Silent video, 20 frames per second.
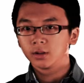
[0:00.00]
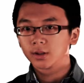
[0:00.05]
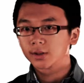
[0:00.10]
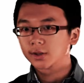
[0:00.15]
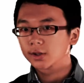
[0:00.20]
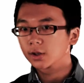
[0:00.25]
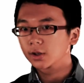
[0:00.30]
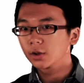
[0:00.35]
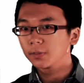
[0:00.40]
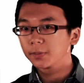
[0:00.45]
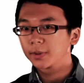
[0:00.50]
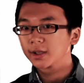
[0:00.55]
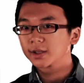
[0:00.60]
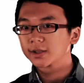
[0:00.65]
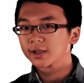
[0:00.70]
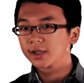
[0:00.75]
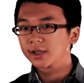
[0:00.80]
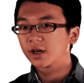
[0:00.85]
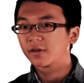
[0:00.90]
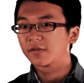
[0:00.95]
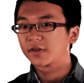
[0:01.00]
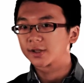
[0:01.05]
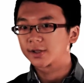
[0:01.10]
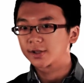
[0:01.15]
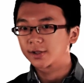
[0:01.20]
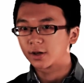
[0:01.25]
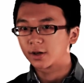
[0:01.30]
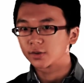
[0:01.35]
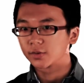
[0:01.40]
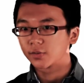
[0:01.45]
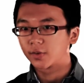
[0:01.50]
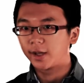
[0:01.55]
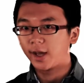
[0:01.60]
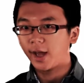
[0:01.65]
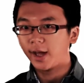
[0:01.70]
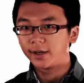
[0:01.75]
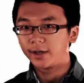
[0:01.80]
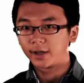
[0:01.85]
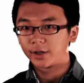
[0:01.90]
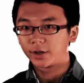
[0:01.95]
The solubility of a salt where the
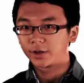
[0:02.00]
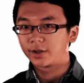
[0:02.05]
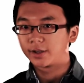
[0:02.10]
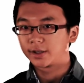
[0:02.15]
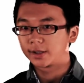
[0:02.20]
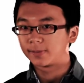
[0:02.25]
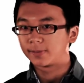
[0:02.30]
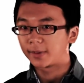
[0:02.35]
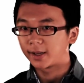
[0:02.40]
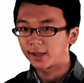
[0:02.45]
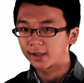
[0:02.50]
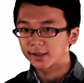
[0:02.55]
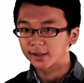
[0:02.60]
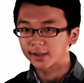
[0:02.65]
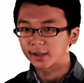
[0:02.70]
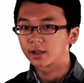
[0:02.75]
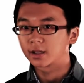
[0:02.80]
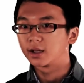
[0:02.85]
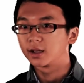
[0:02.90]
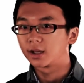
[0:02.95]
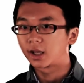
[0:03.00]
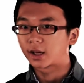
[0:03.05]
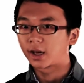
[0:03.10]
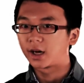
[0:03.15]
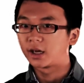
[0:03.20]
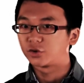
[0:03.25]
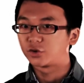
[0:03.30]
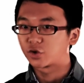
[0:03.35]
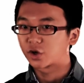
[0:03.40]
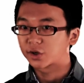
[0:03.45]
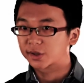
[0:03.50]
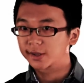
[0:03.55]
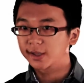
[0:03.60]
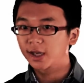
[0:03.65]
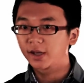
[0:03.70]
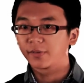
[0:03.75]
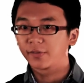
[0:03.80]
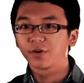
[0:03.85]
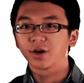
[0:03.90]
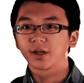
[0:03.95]
anion is basic, like
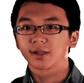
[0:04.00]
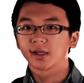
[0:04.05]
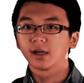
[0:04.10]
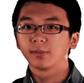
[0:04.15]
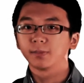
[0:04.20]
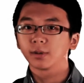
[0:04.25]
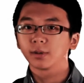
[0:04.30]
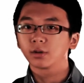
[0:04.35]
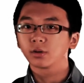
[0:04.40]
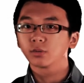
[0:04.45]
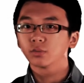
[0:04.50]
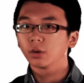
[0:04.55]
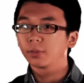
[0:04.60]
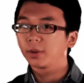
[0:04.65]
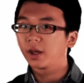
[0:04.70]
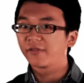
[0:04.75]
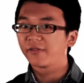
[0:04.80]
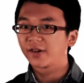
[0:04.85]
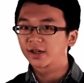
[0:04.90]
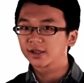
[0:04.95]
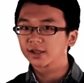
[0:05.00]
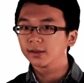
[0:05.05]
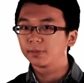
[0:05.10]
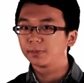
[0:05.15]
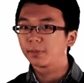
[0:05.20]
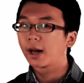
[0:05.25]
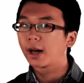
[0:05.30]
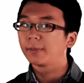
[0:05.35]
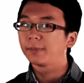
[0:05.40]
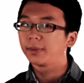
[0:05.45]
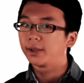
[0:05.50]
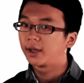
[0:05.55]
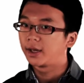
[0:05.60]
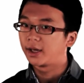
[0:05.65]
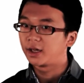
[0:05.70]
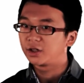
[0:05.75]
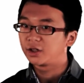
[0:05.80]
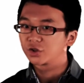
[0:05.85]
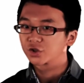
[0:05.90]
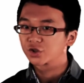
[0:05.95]
hydroxide for example, will be affected by
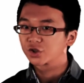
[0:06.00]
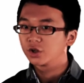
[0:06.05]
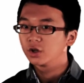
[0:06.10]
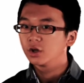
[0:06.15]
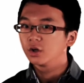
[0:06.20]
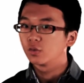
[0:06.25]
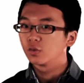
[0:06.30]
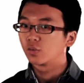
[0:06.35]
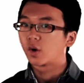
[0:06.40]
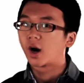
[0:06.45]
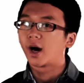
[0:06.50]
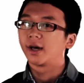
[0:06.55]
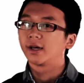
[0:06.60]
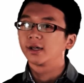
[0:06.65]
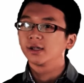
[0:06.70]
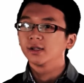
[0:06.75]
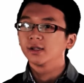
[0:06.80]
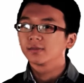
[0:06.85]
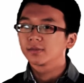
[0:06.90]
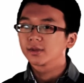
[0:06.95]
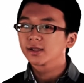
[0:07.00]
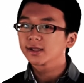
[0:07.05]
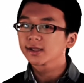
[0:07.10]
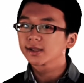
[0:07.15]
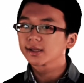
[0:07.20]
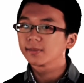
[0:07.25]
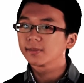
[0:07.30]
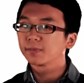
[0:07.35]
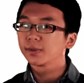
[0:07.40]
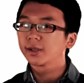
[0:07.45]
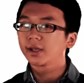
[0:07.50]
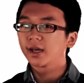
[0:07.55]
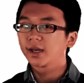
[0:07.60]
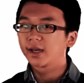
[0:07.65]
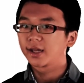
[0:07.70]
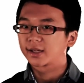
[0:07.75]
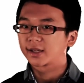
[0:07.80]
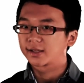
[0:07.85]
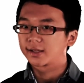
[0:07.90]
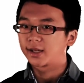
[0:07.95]
pH. Why? This is simply an
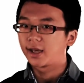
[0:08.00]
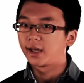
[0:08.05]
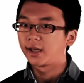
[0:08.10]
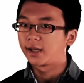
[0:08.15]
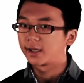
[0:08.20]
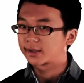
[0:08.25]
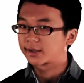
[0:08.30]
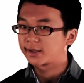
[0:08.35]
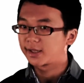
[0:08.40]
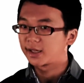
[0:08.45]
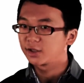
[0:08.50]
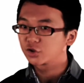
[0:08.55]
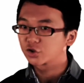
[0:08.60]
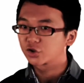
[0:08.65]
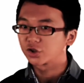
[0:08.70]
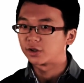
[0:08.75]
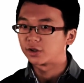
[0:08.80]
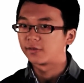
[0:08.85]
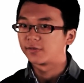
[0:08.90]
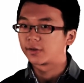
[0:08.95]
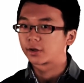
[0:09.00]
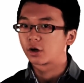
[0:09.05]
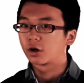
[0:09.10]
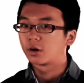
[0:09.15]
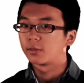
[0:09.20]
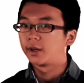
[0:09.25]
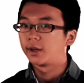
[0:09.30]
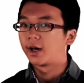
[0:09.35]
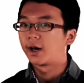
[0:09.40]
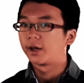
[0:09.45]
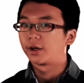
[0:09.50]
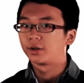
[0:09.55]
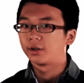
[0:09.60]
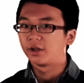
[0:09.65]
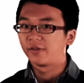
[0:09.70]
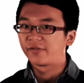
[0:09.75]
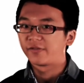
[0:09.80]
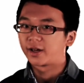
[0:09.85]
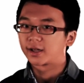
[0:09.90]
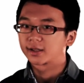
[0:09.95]
extension of the common ion
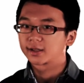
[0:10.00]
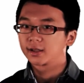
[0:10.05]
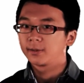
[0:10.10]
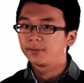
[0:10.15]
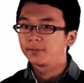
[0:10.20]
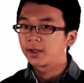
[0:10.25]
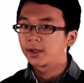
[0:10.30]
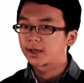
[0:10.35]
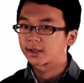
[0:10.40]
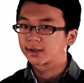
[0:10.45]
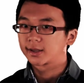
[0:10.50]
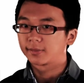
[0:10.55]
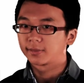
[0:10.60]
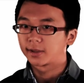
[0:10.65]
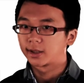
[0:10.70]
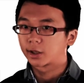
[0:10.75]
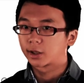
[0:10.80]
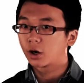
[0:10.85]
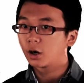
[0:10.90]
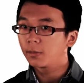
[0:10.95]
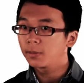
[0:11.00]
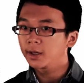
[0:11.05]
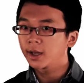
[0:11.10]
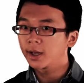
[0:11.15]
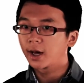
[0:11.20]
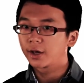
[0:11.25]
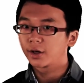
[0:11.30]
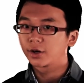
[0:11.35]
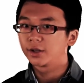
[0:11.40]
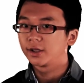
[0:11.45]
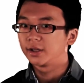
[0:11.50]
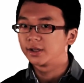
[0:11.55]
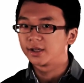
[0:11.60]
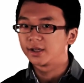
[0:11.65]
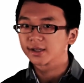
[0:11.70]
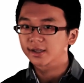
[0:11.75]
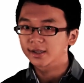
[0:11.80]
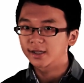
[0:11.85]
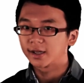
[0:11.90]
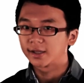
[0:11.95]
effect, except that the common ion in
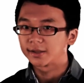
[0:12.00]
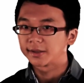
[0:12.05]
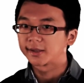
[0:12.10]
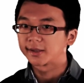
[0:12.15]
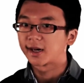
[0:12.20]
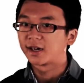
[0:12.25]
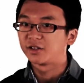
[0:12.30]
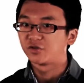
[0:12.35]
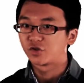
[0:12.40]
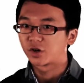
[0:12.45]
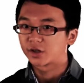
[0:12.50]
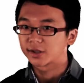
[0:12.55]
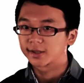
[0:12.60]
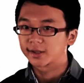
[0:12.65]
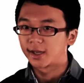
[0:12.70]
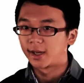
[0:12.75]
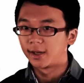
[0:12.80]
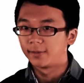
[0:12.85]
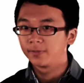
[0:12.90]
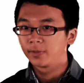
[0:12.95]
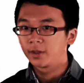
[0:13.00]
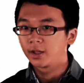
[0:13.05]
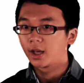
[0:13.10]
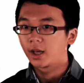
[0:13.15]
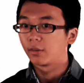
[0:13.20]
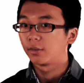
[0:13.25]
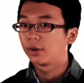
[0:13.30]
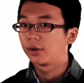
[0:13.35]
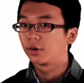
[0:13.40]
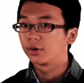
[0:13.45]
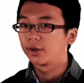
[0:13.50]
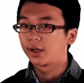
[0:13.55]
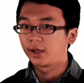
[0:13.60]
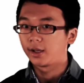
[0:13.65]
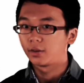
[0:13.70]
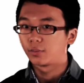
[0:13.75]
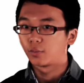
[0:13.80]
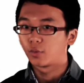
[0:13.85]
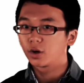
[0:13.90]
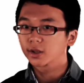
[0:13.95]
this case is hydroxide. And we know that
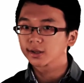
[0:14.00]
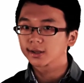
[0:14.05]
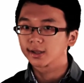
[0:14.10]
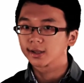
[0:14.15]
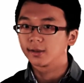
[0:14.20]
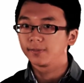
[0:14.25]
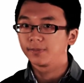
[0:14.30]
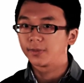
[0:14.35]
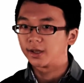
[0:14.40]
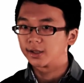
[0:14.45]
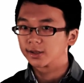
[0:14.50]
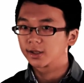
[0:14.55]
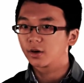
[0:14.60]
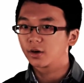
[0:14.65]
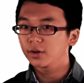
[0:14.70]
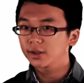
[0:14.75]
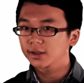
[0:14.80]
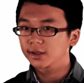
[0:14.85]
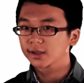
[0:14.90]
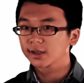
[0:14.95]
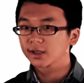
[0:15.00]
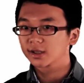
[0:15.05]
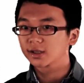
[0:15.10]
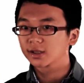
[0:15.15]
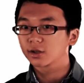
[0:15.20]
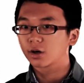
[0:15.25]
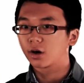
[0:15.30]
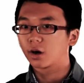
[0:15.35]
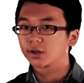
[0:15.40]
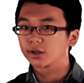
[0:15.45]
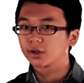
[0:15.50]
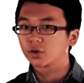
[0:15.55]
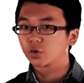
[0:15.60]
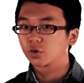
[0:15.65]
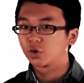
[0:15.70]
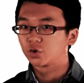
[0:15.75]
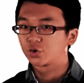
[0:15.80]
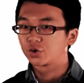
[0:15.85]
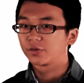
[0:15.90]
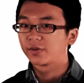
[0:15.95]
in water, there is always a certain
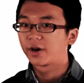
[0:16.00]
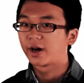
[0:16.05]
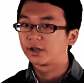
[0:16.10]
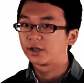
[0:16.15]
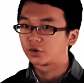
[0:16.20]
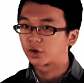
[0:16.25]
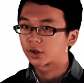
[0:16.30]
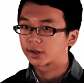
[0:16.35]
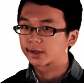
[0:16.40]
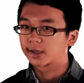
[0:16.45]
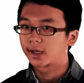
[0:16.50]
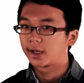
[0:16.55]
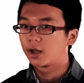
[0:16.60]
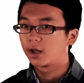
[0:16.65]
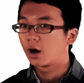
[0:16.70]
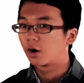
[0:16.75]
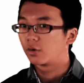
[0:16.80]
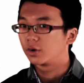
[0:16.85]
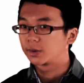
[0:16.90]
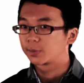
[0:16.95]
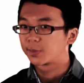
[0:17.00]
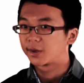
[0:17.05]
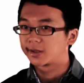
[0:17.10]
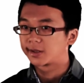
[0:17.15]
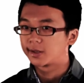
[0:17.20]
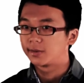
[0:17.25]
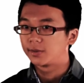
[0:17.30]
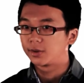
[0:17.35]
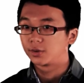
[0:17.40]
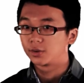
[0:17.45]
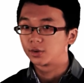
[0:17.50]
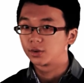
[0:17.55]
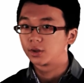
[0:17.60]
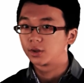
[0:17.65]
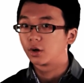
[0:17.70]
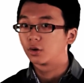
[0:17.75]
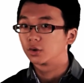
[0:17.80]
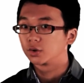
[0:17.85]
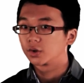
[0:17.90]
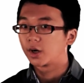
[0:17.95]
concentration of hydroxide always present due to
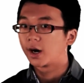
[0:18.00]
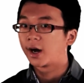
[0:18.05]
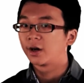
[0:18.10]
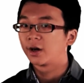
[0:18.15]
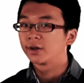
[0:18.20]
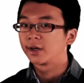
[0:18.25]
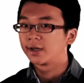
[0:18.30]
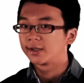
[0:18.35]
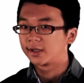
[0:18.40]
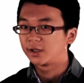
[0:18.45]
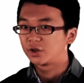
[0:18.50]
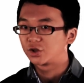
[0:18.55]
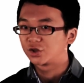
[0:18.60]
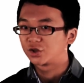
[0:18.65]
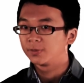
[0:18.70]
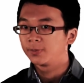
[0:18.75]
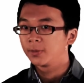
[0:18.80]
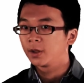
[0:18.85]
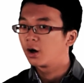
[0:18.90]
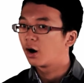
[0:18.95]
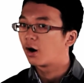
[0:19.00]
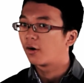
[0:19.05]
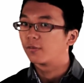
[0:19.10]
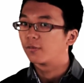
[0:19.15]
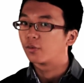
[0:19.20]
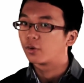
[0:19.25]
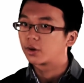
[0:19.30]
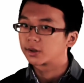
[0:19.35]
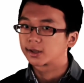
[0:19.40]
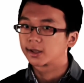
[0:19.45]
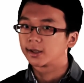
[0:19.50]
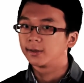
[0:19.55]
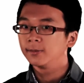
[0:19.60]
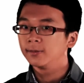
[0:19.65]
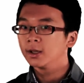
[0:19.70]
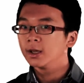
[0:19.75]
the auto-ionization of water.